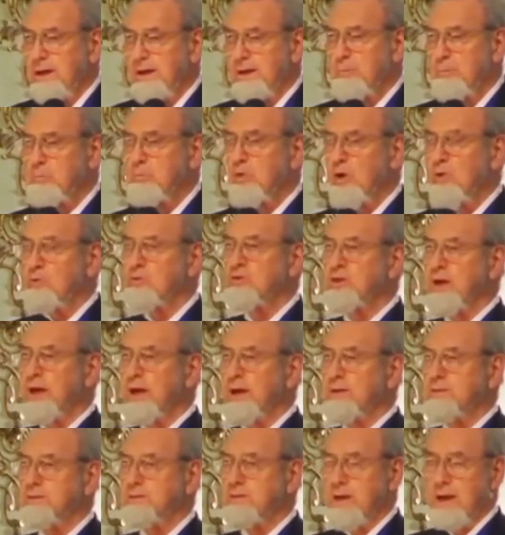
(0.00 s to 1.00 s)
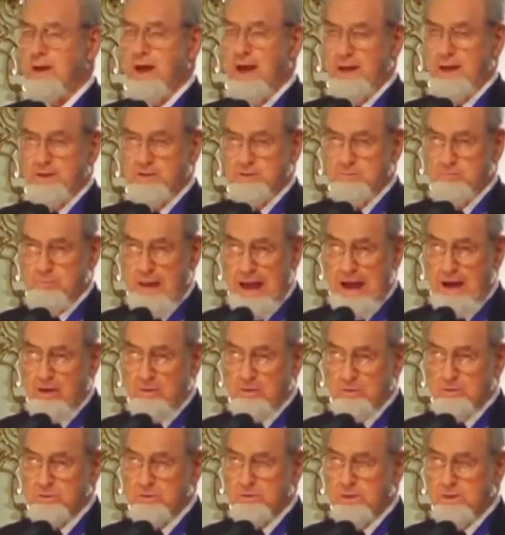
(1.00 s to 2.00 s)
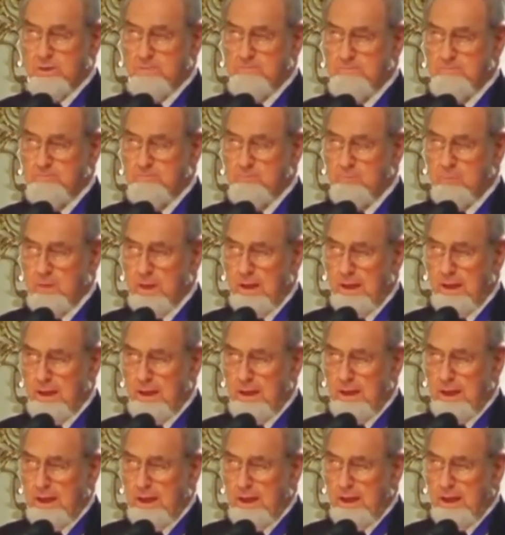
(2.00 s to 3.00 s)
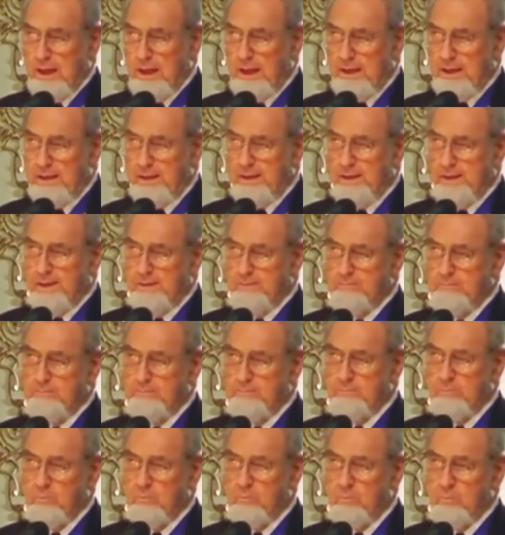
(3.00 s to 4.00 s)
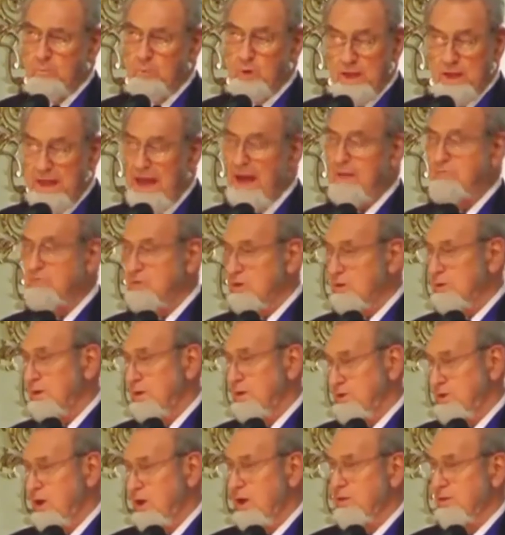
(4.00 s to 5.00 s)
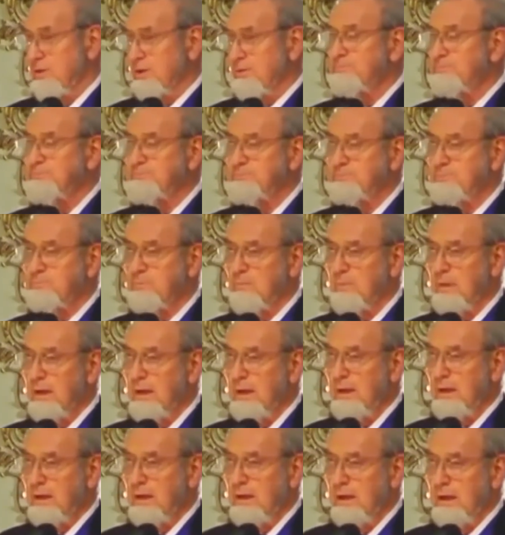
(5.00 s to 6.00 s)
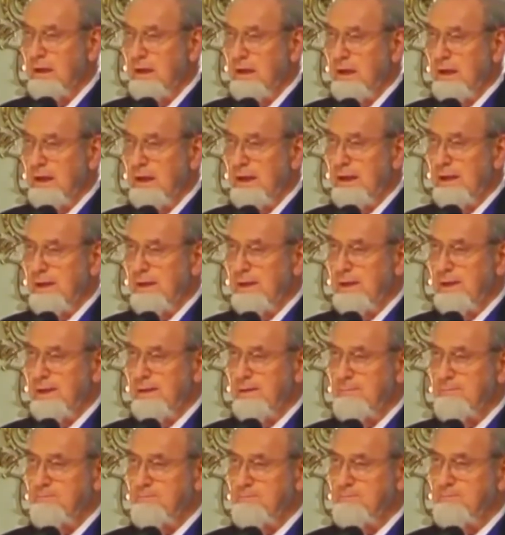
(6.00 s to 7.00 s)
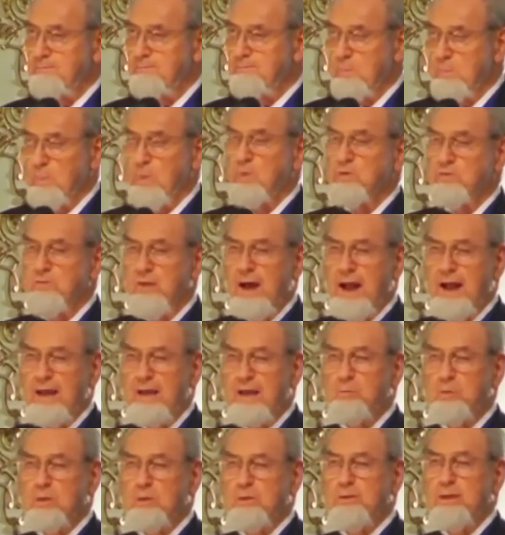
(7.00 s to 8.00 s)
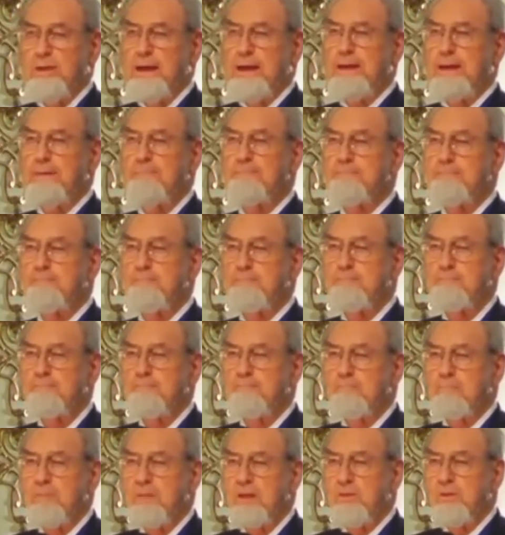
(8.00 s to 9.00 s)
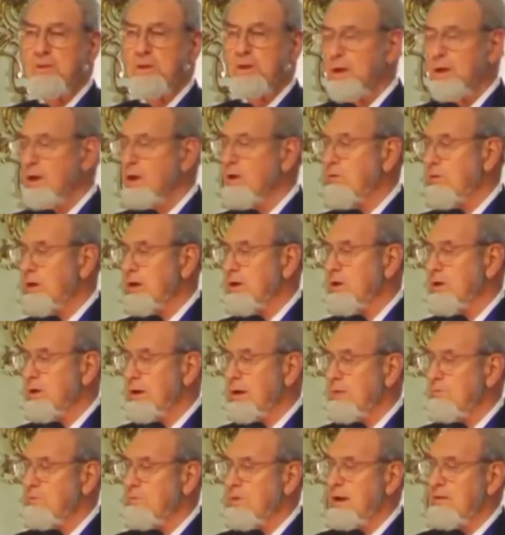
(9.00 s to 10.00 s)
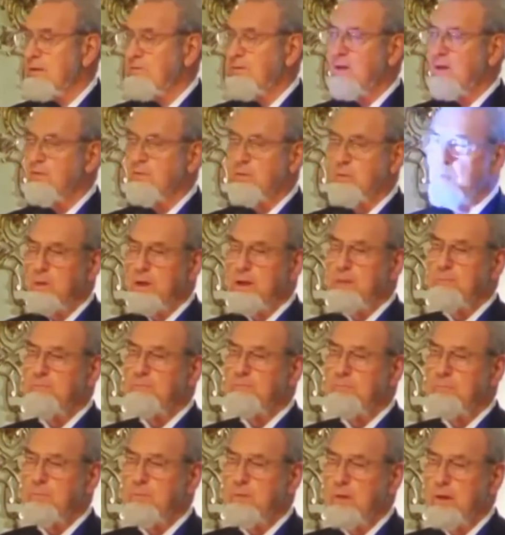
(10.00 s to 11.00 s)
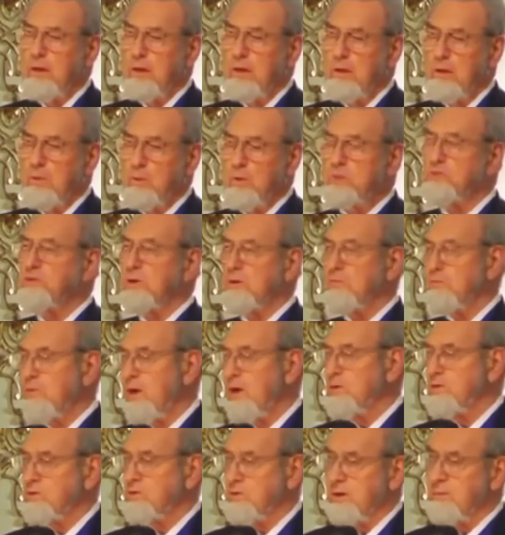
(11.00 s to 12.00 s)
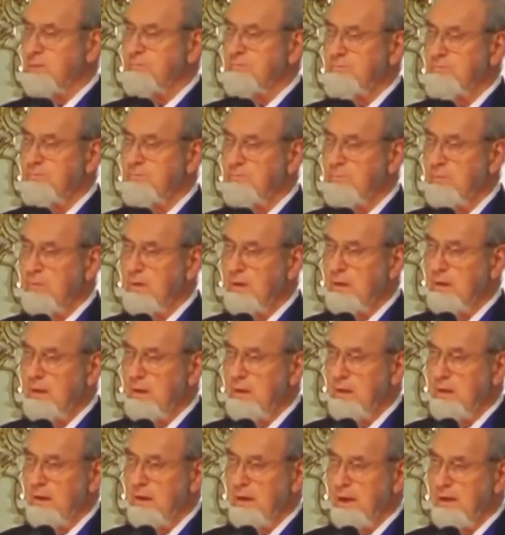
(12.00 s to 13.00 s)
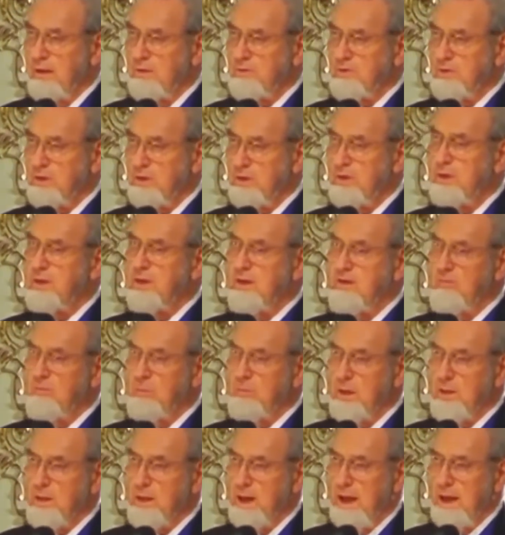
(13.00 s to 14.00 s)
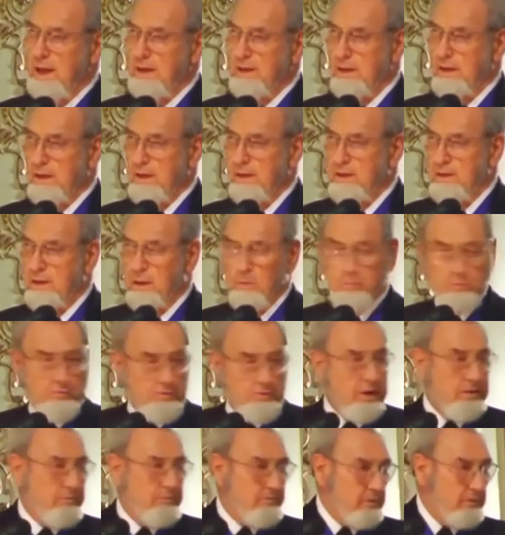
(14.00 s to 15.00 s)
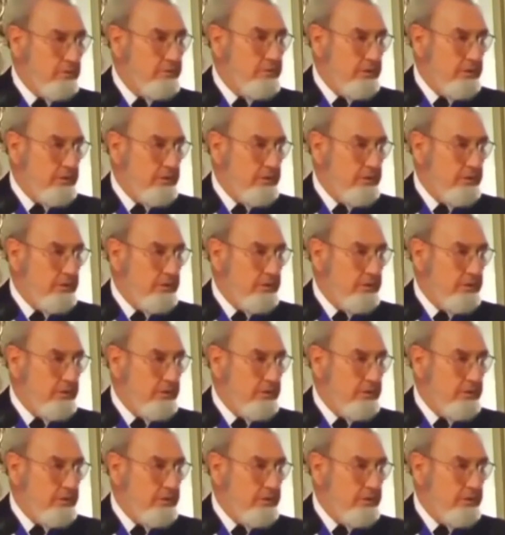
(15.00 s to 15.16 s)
projects that I espoused, and we counseled each other. And the most valuable thing that Hillary could ever have given me was her friendship. And she did give me that, and I'm grateful for